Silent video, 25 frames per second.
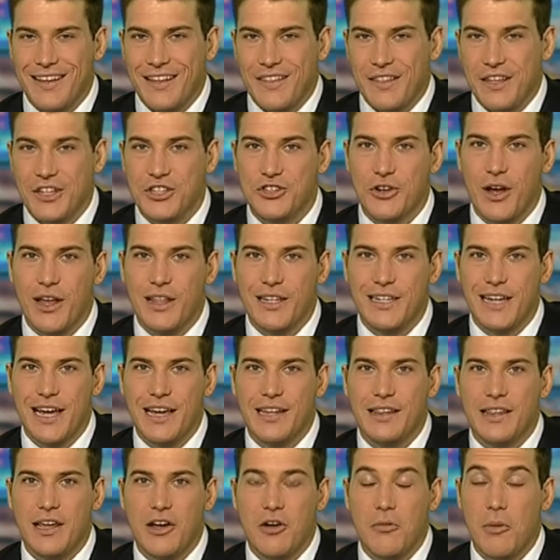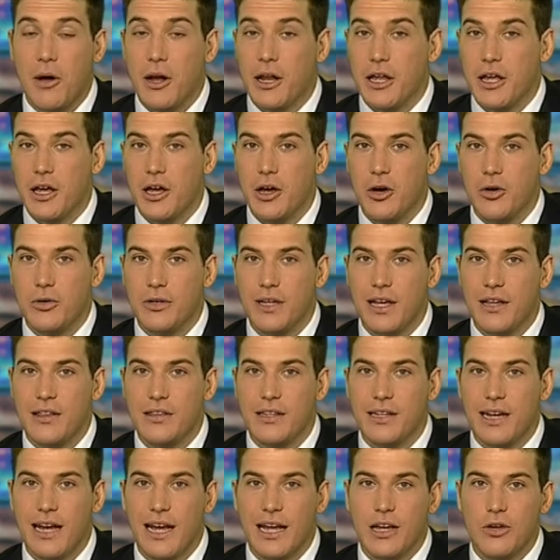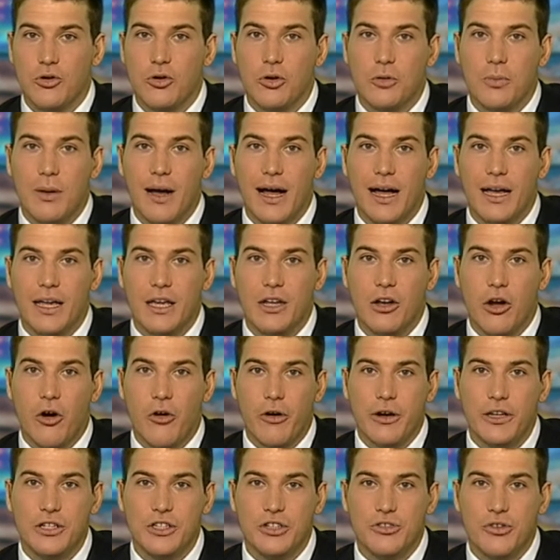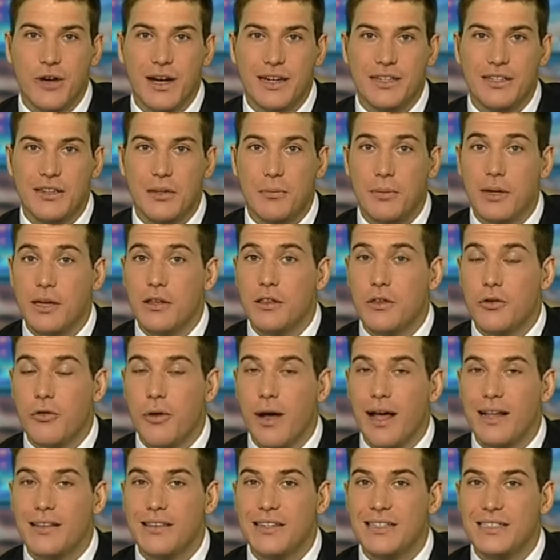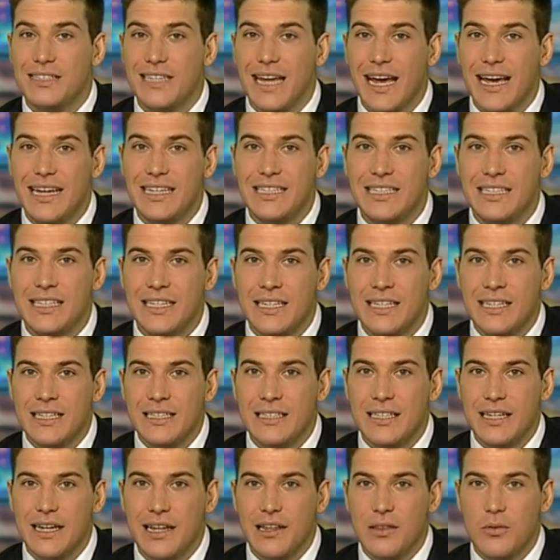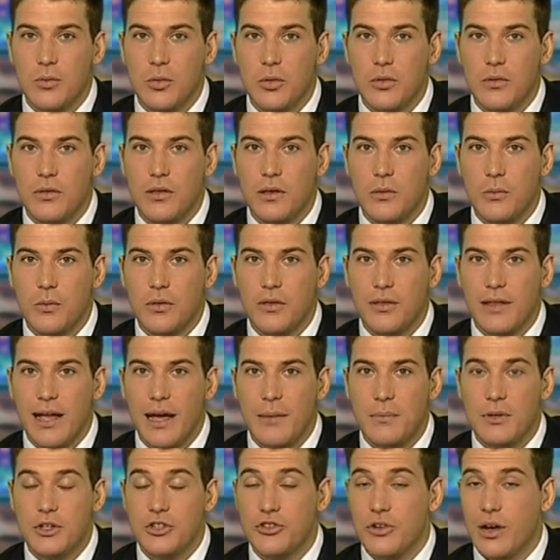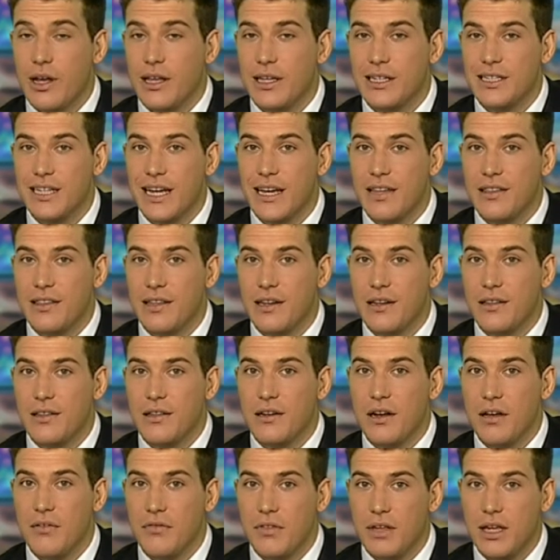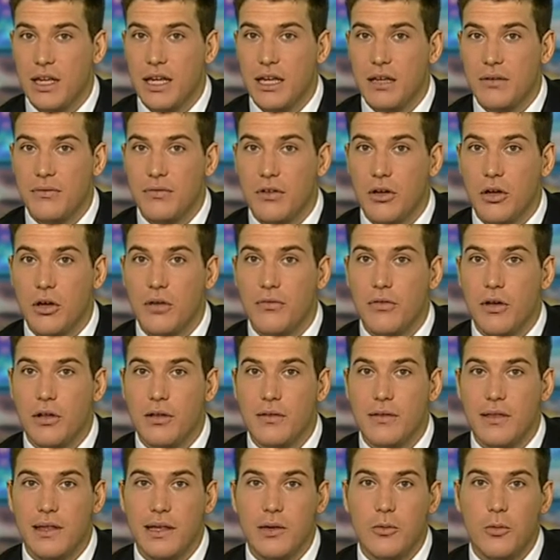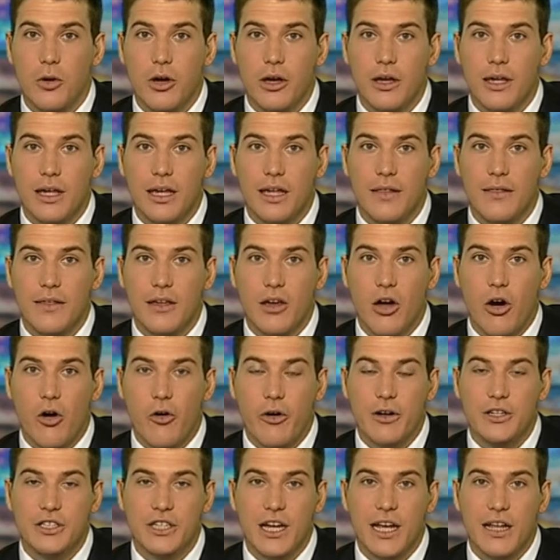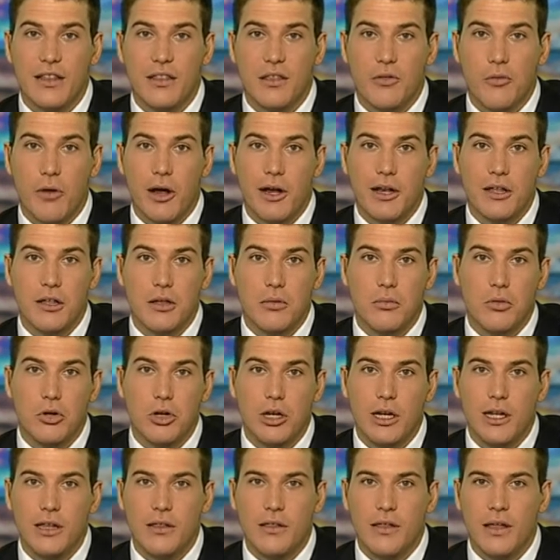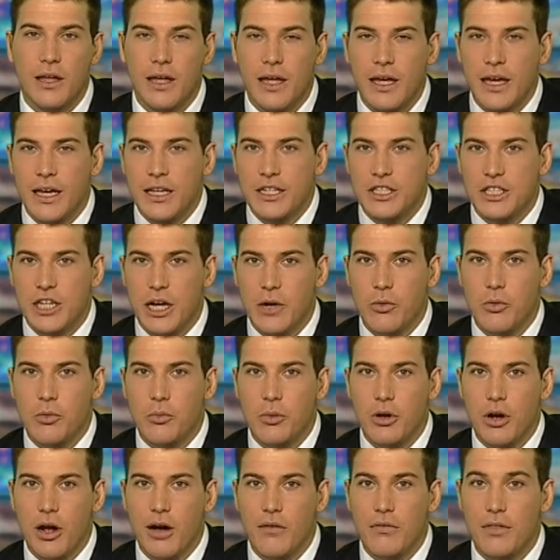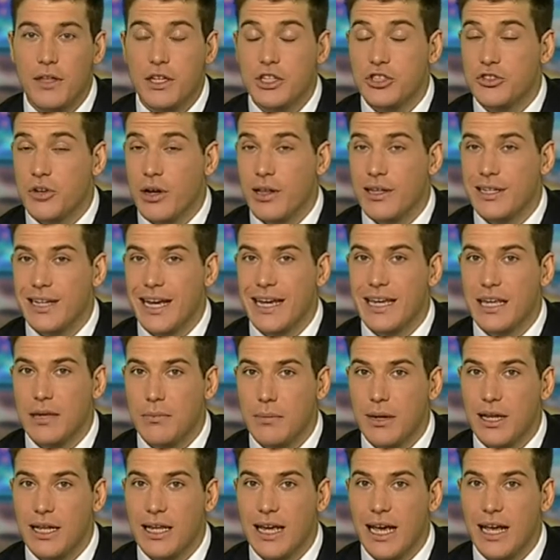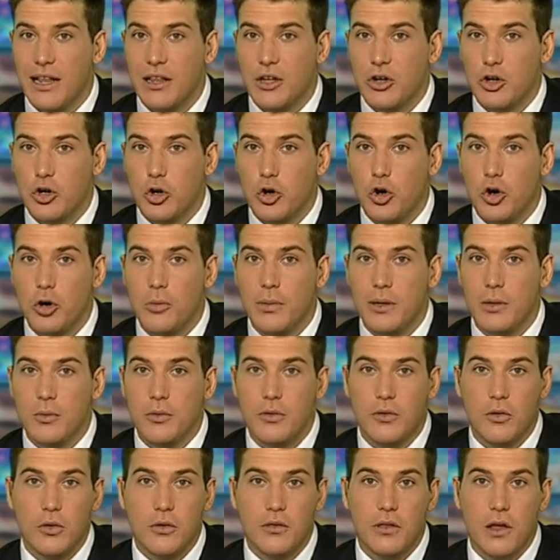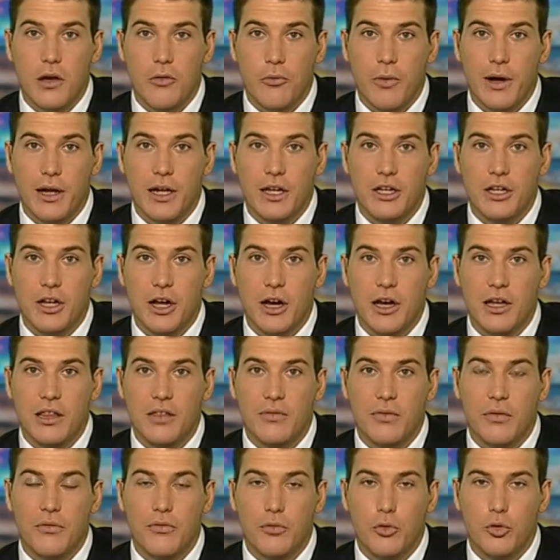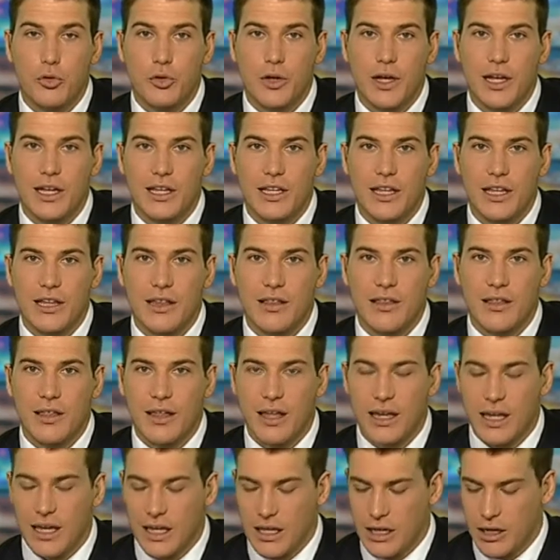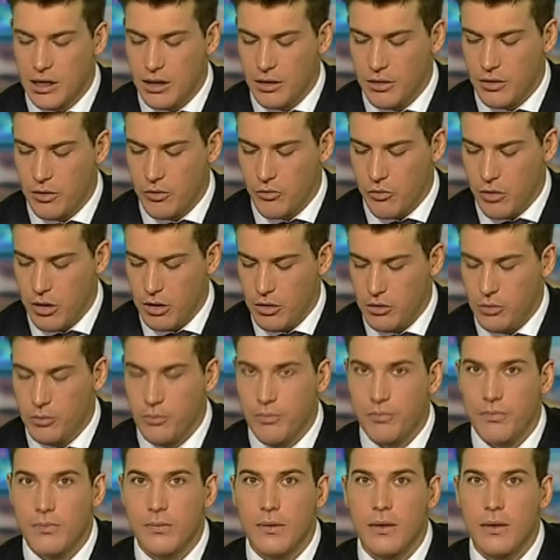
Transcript: The Australia Day ceremony held yesterday at Cook Park in Orange attracted the biggest crowd to date. Denise Wilson was named Australia Day Citizen of the Year for her volunteer work in the Orange and surrounding communities. Chairwoman of the Australia Day Committee, Helen Corby, was also recognised for 14 years in the role.